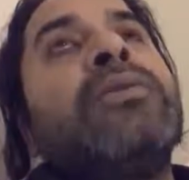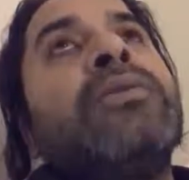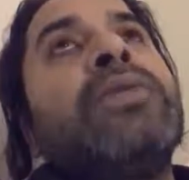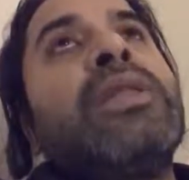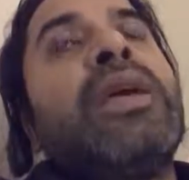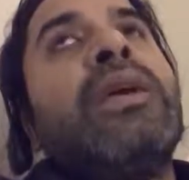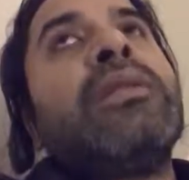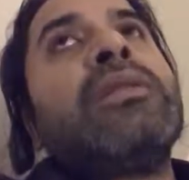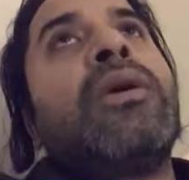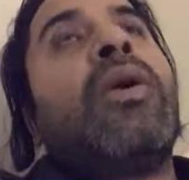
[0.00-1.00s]
to say
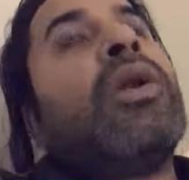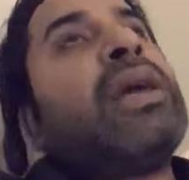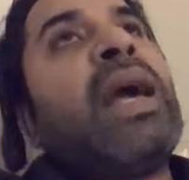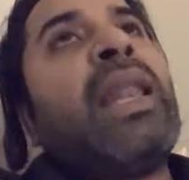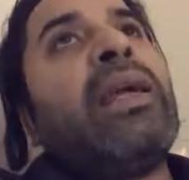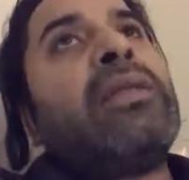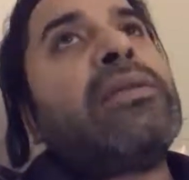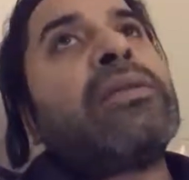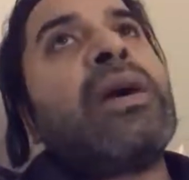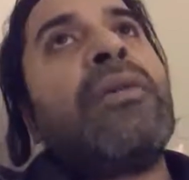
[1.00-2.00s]
is all
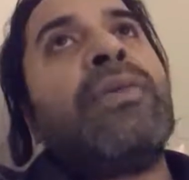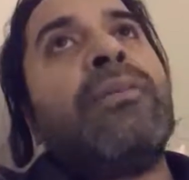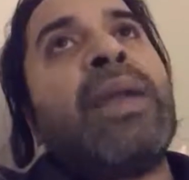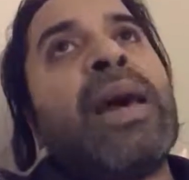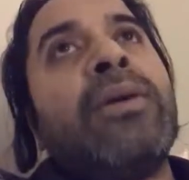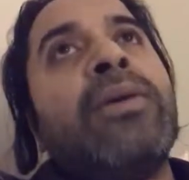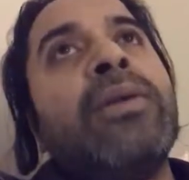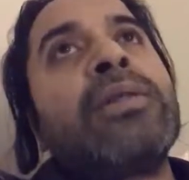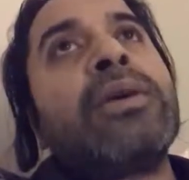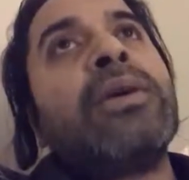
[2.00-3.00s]
galaxies have a black
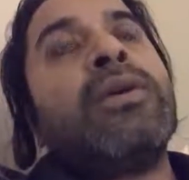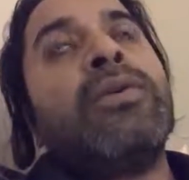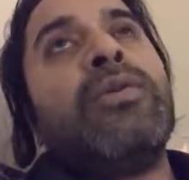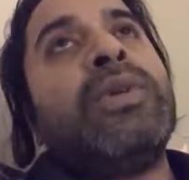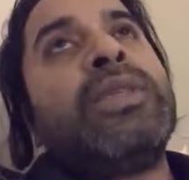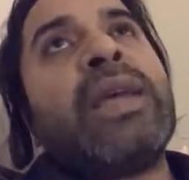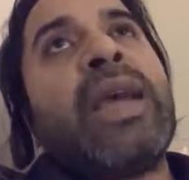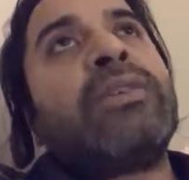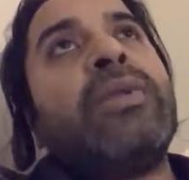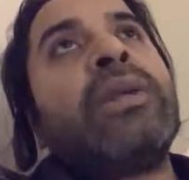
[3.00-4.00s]
holes, which
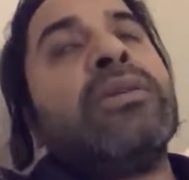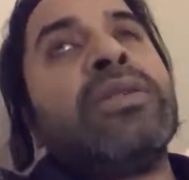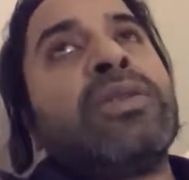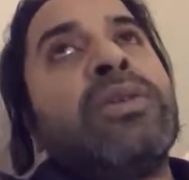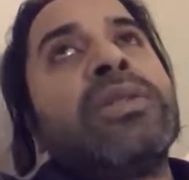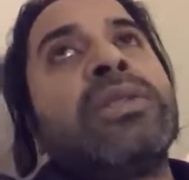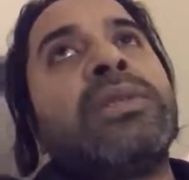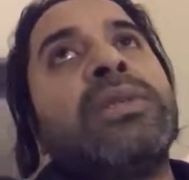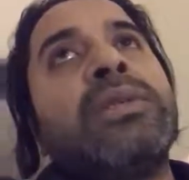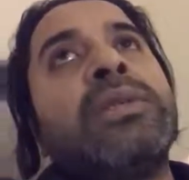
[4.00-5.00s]
actually controls
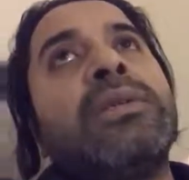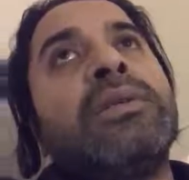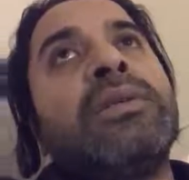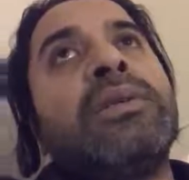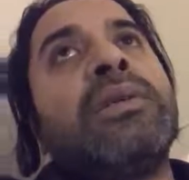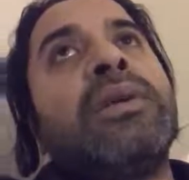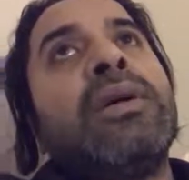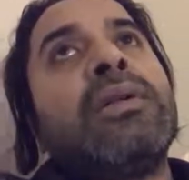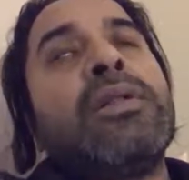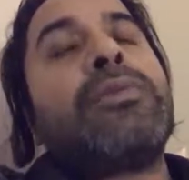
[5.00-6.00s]
the
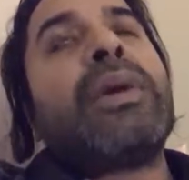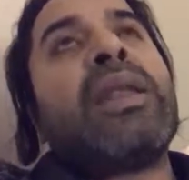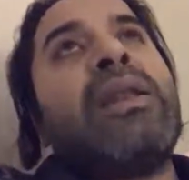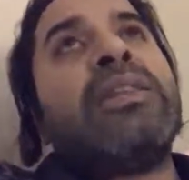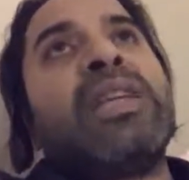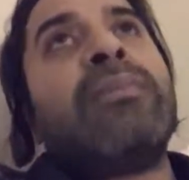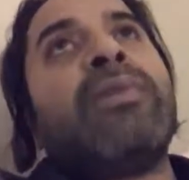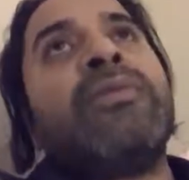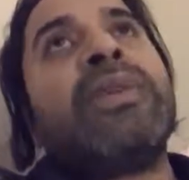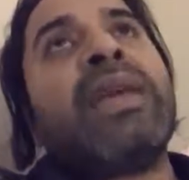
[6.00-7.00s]
spiral shape
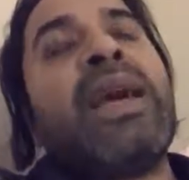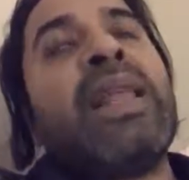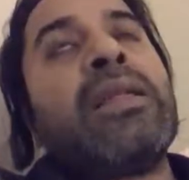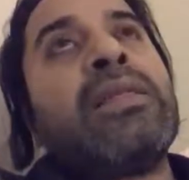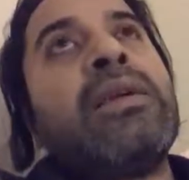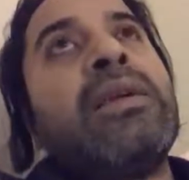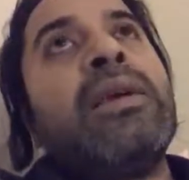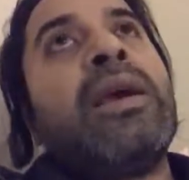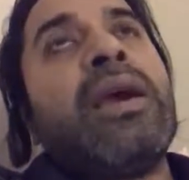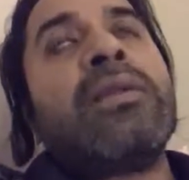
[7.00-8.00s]
of the galaxy
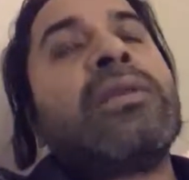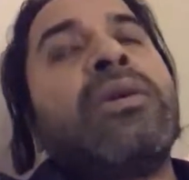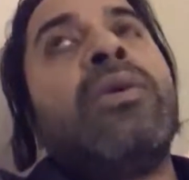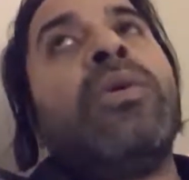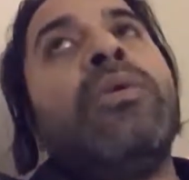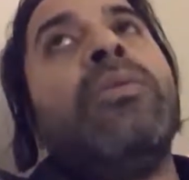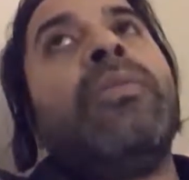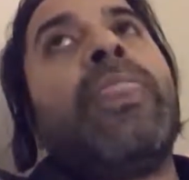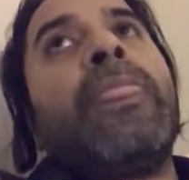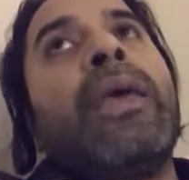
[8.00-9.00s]
as a whole,
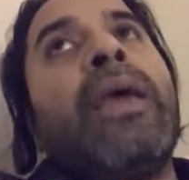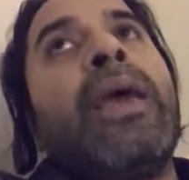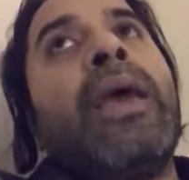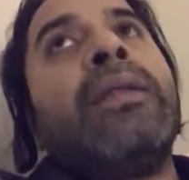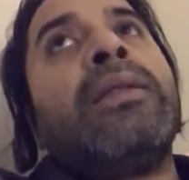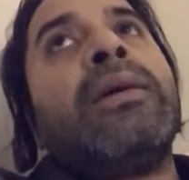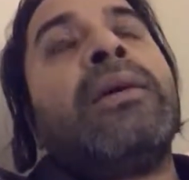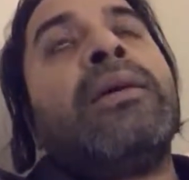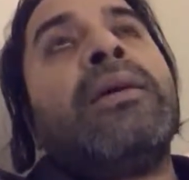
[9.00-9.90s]
and uh,